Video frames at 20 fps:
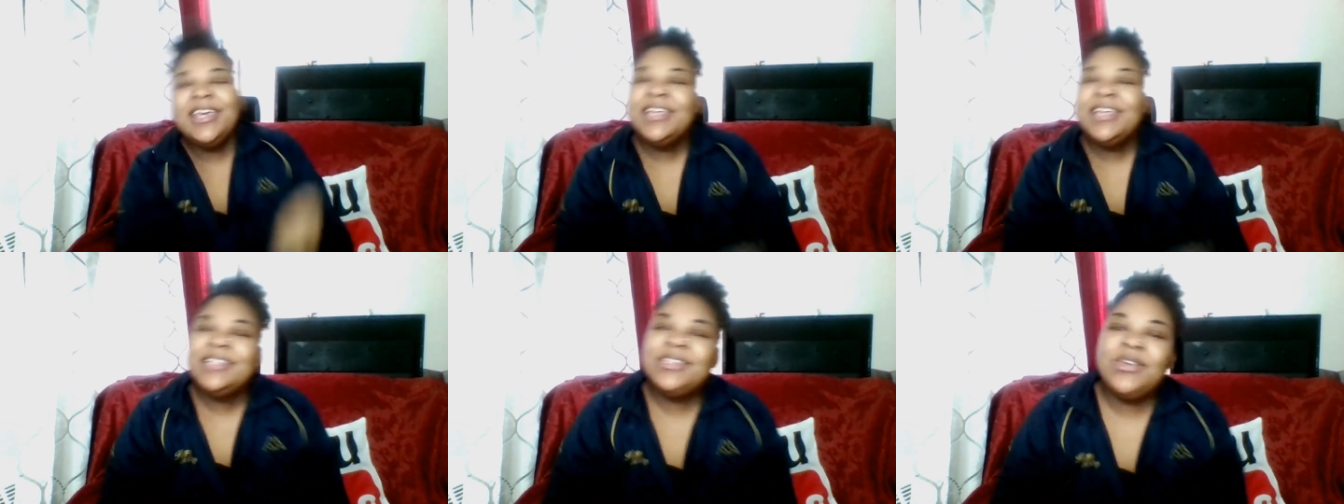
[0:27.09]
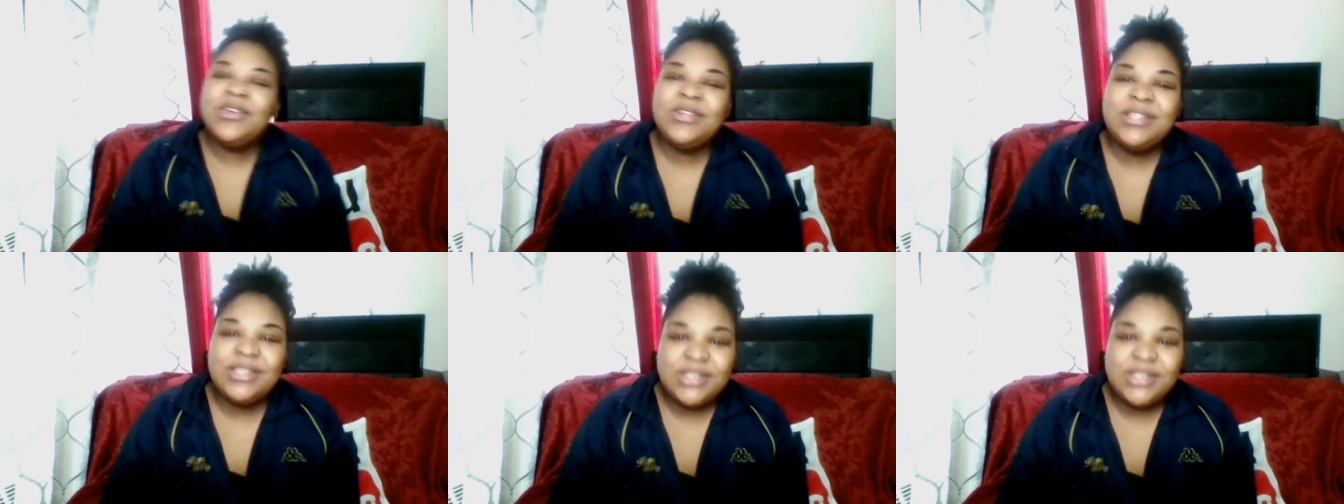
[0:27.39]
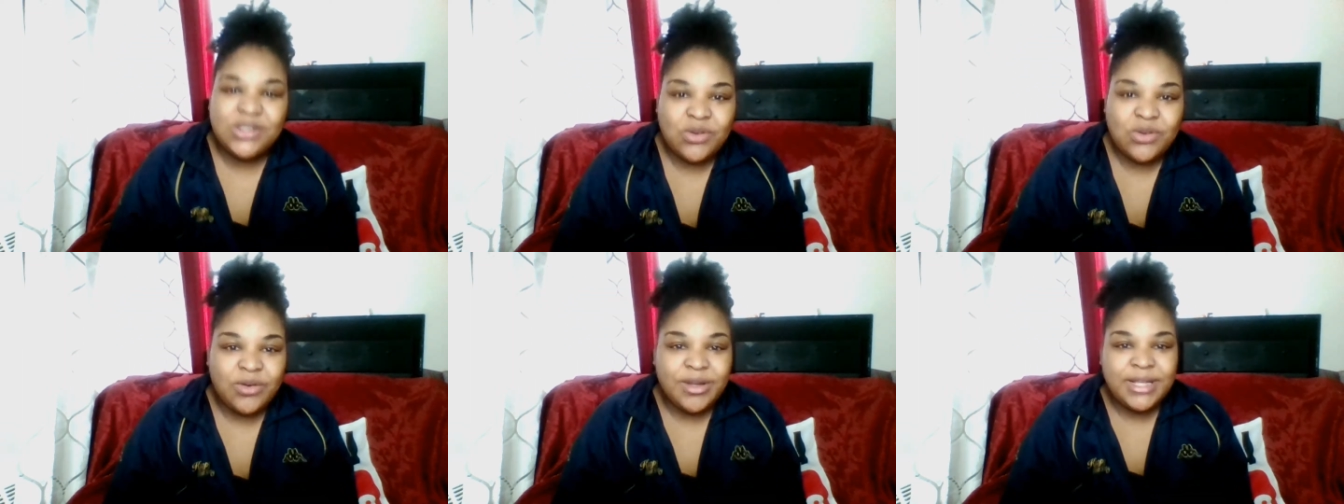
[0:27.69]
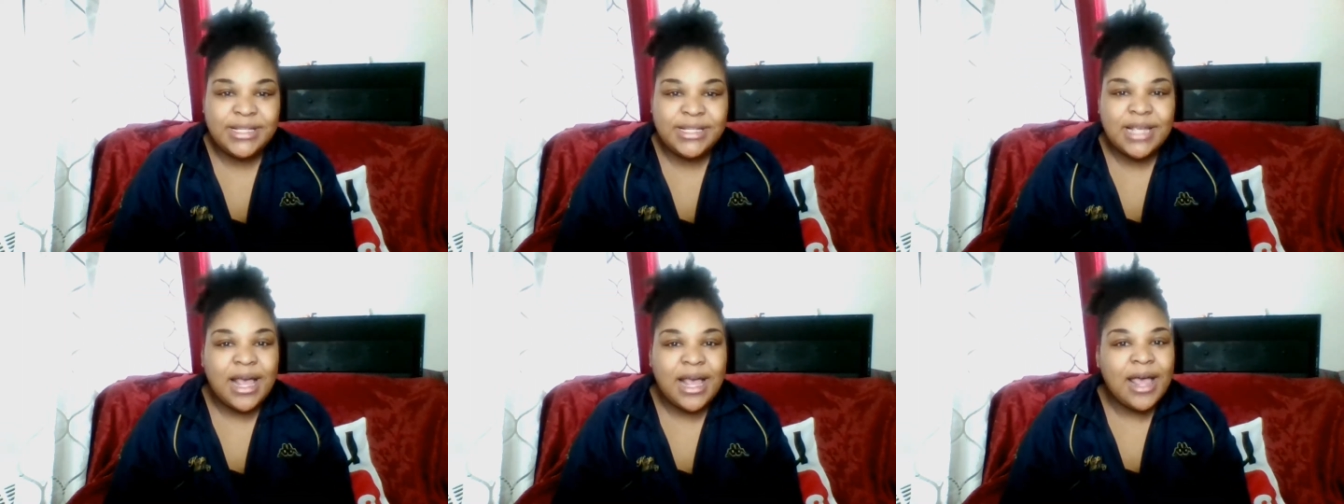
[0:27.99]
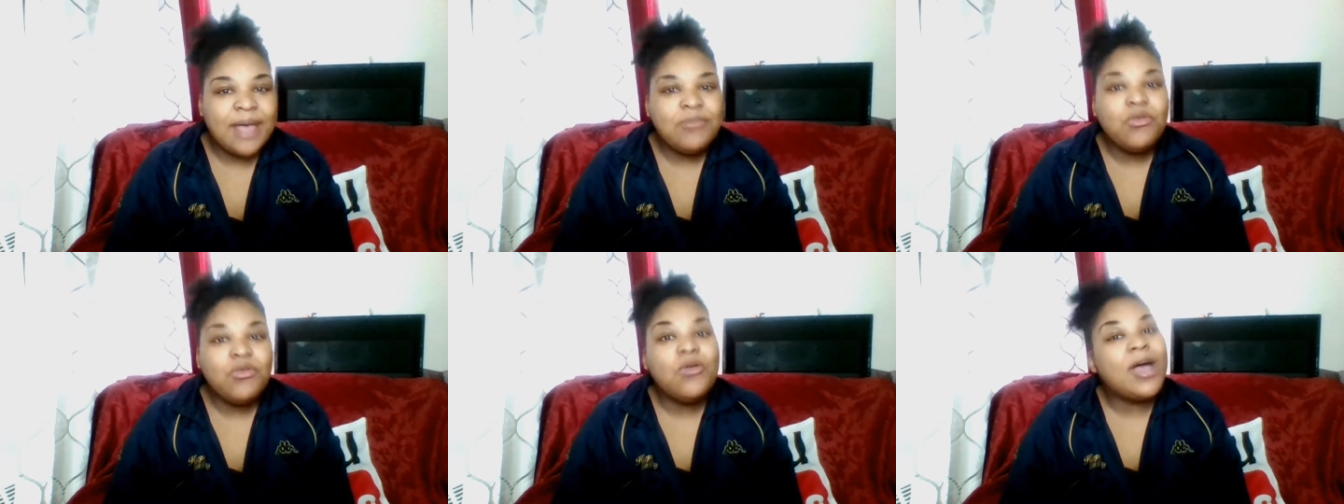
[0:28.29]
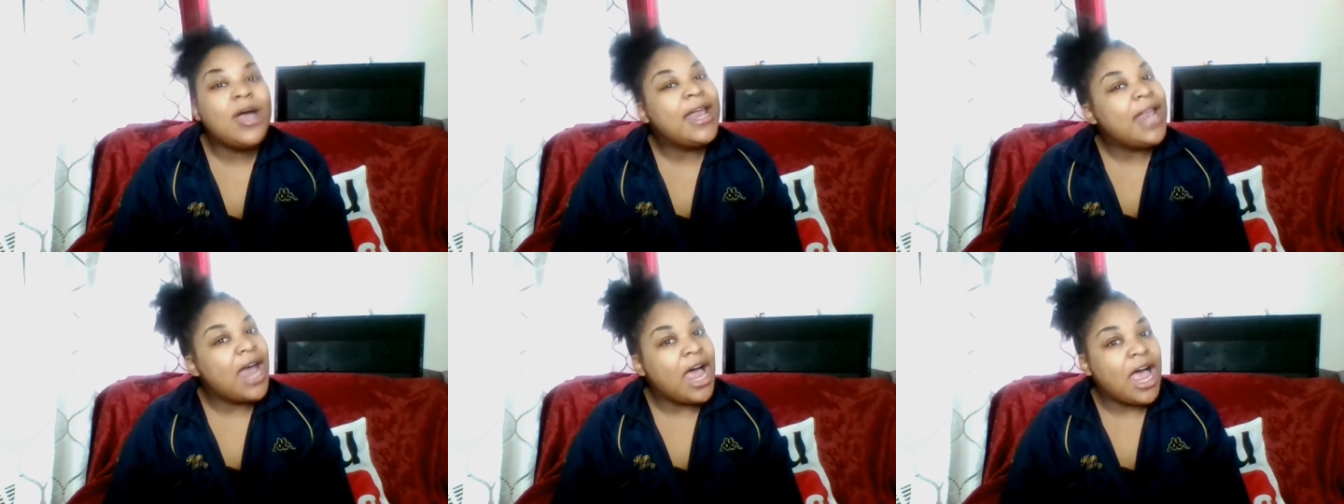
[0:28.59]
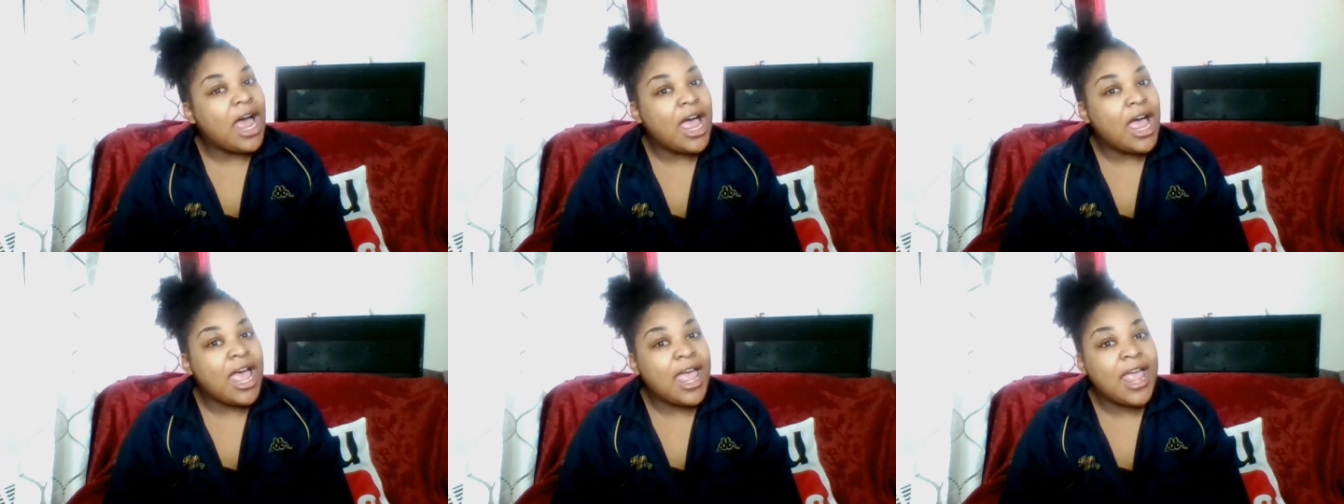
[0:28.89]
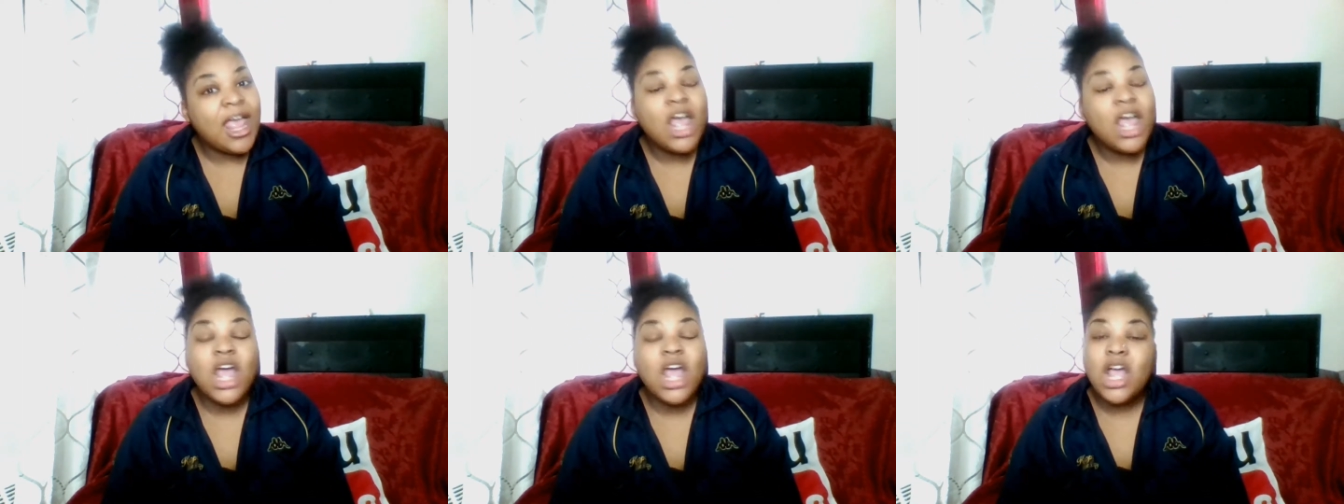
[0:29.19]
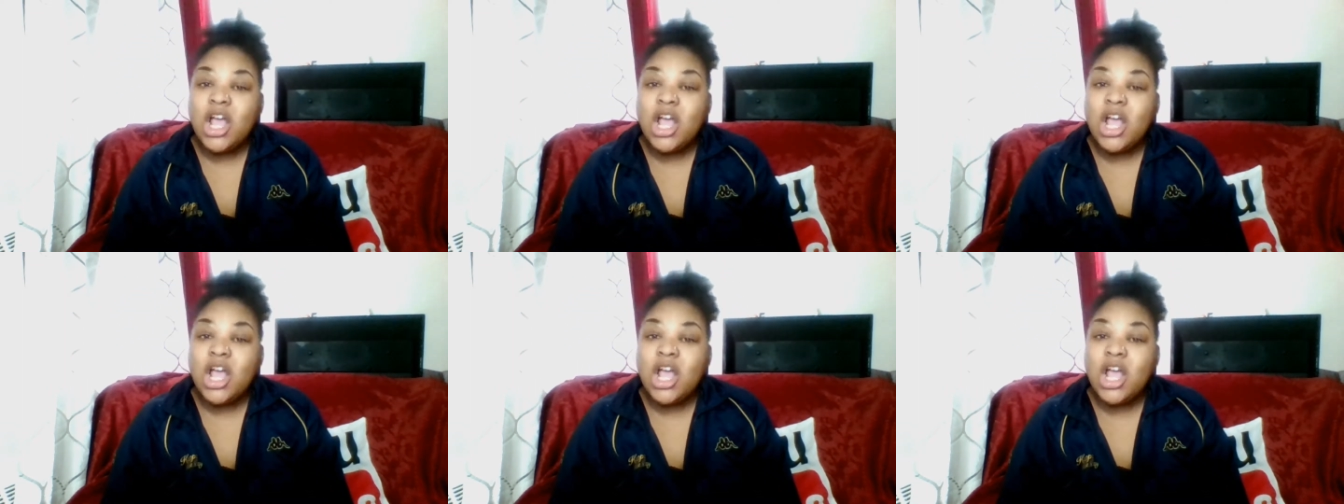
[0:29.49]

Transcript: so it's a story time when I